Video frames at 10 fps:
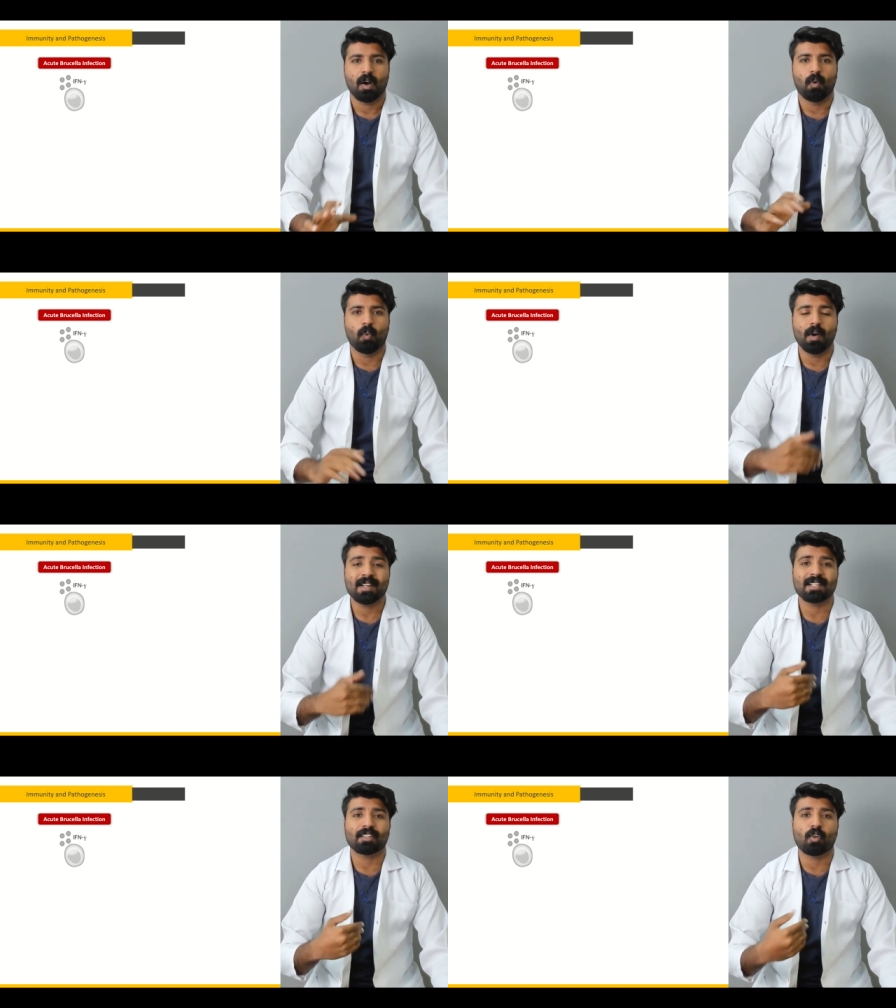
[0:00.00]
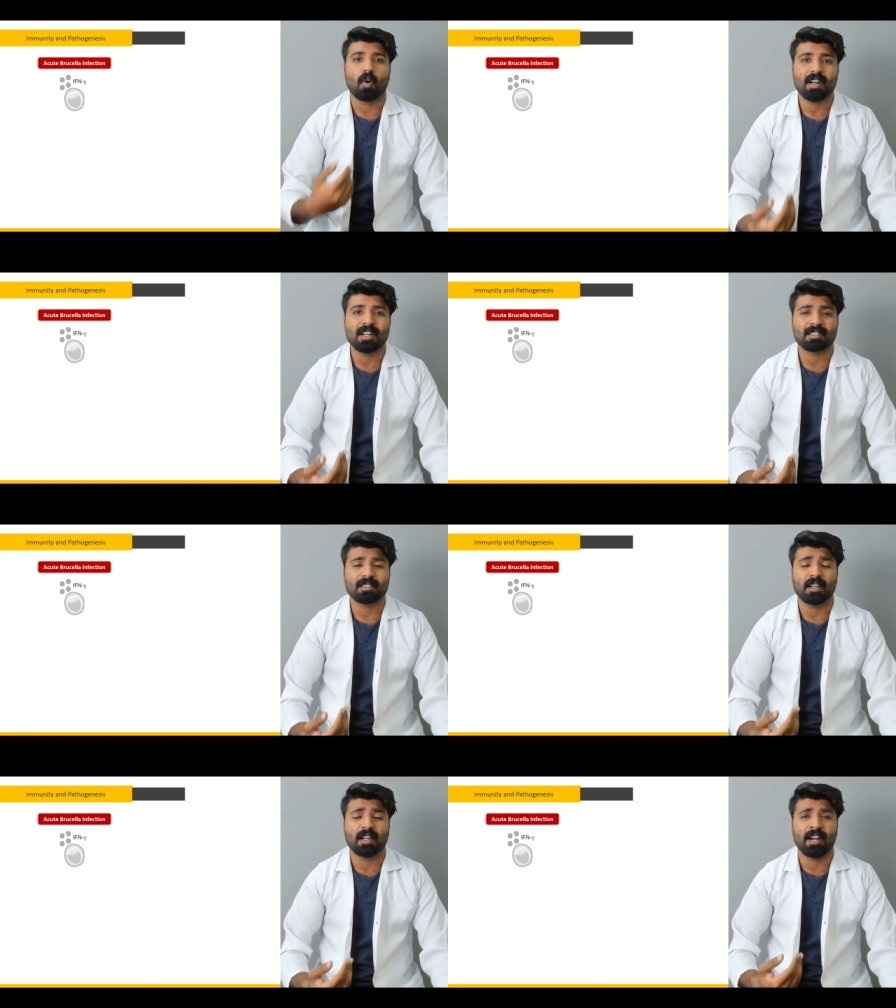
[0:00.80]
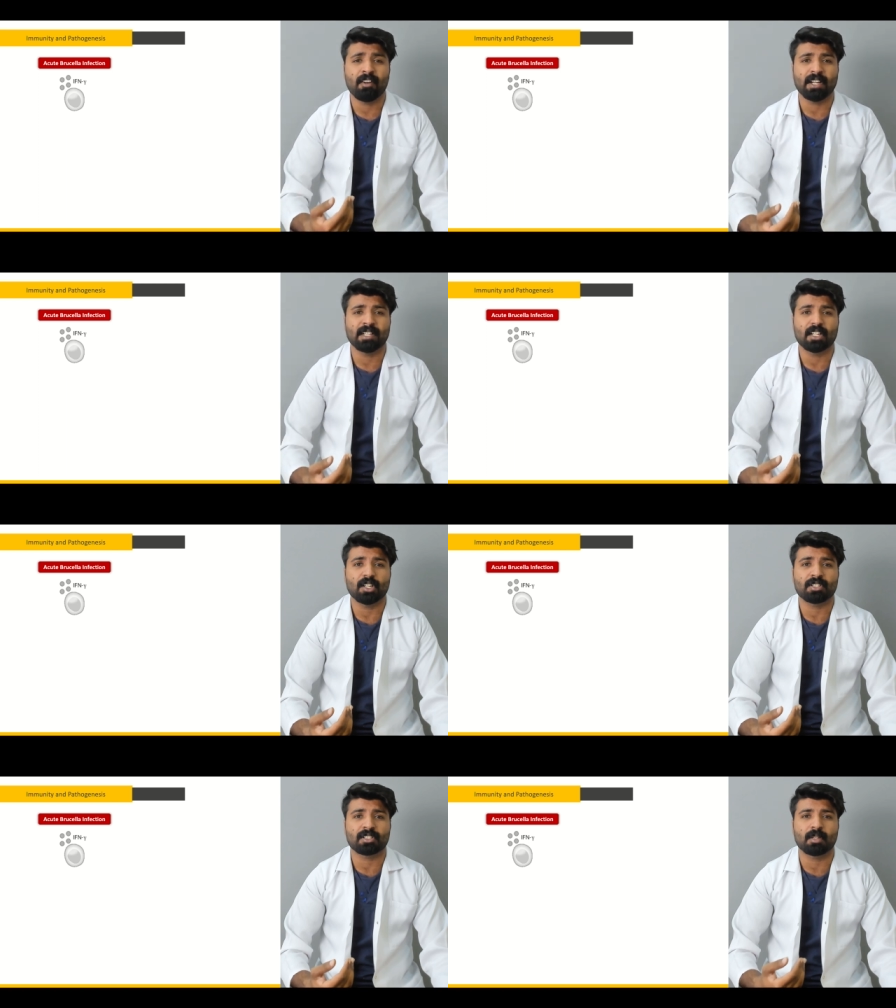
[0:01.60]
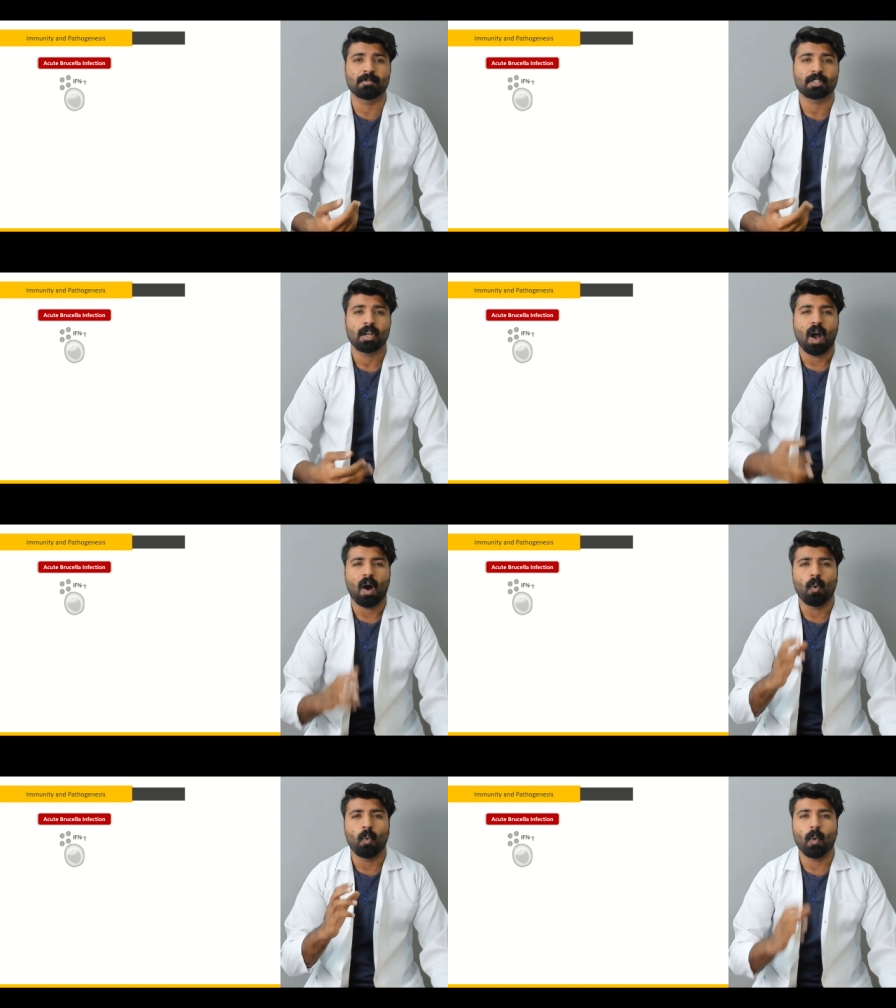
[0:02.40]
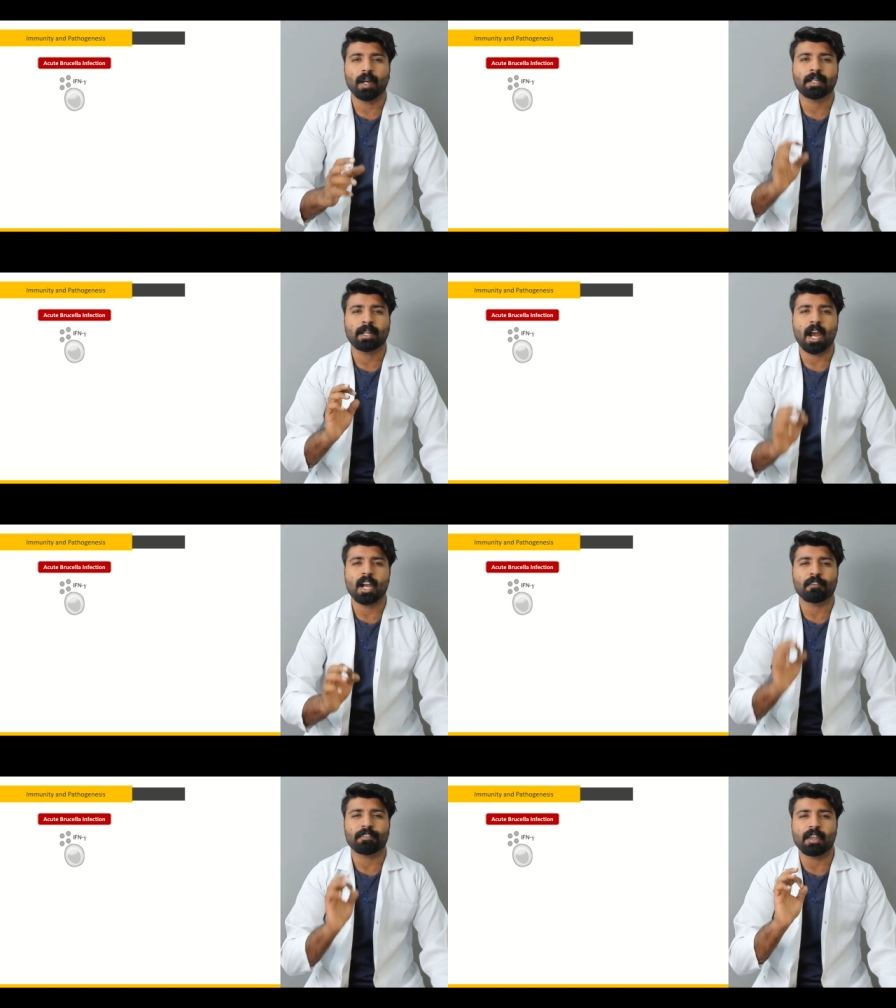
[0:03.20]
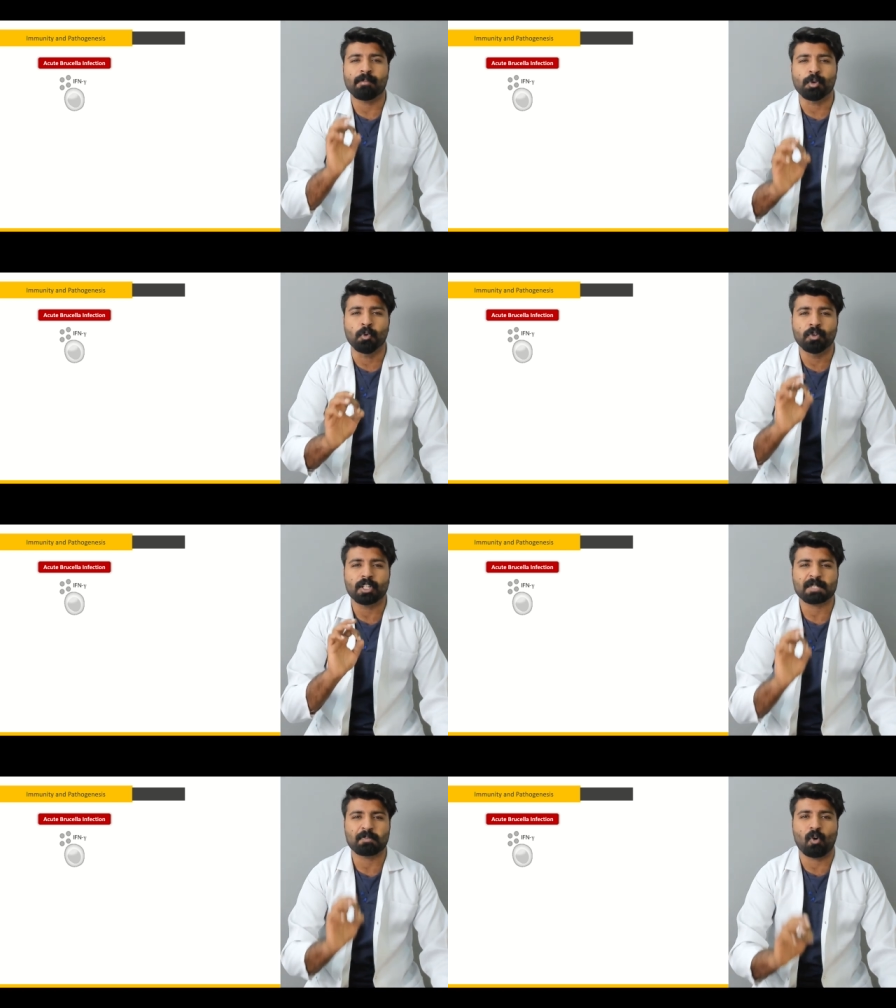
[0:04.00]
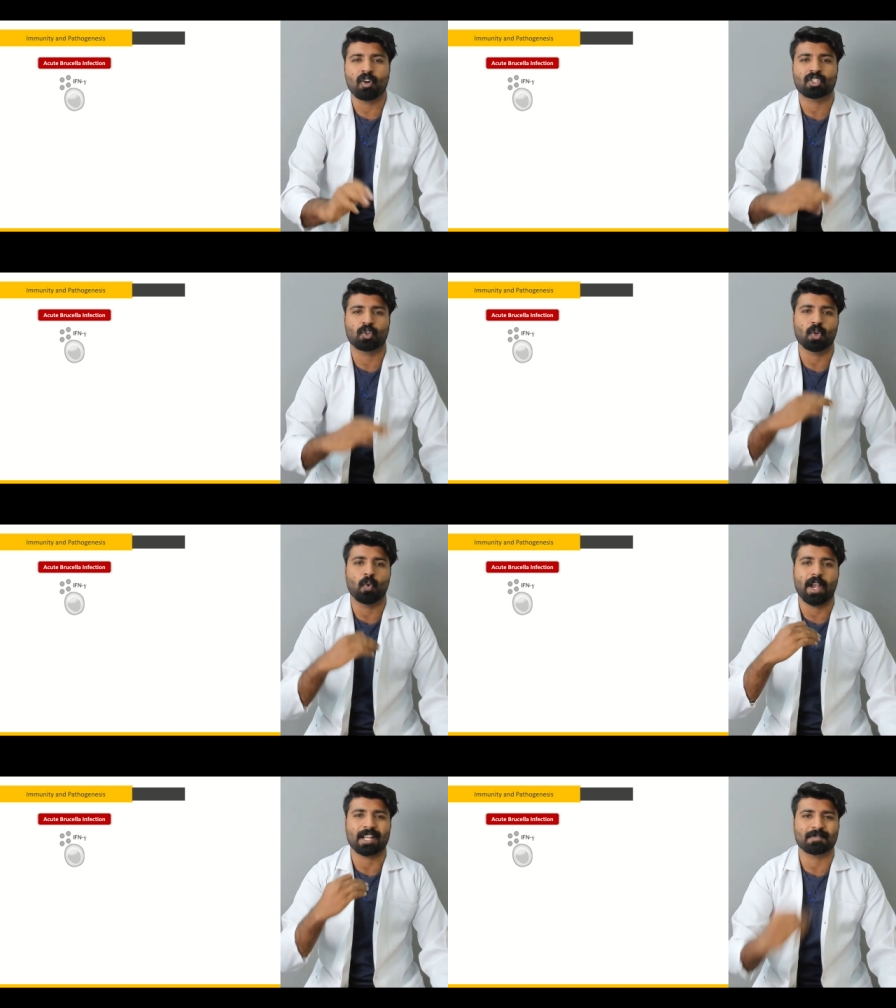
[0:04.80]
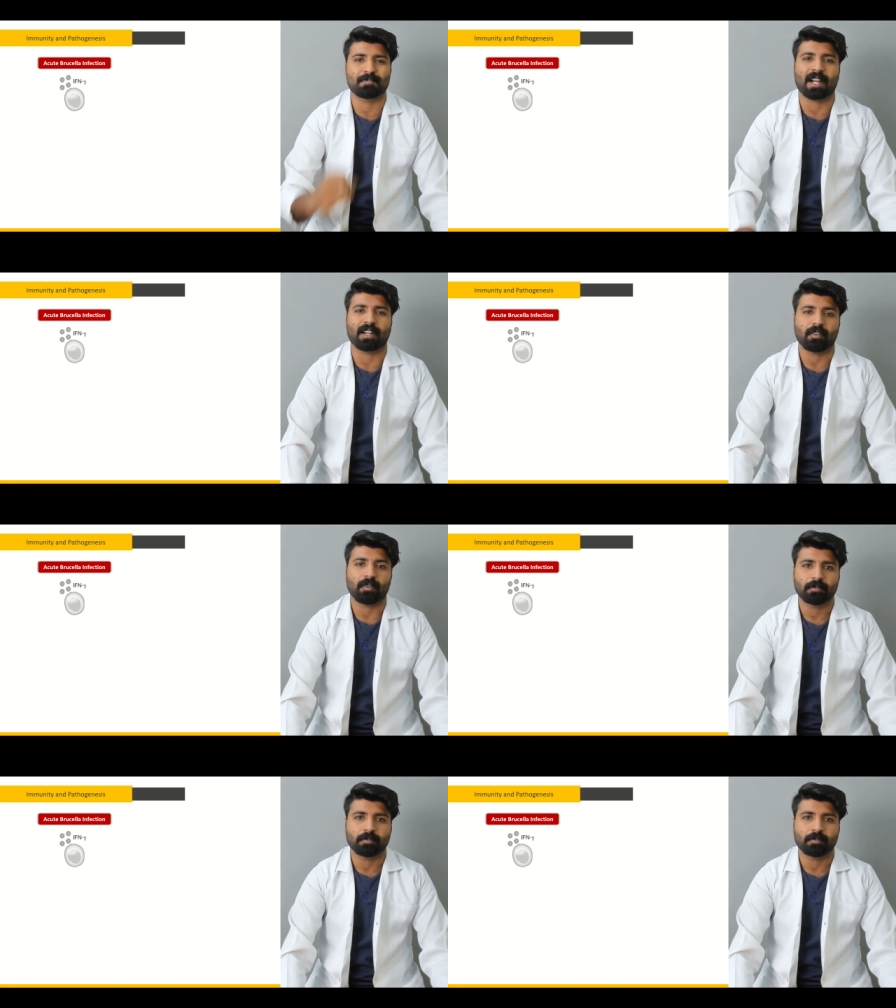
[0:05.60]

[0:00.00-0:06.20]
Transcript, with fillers: Once it got uh, entry inside your systems, what kind of immune response do you expect?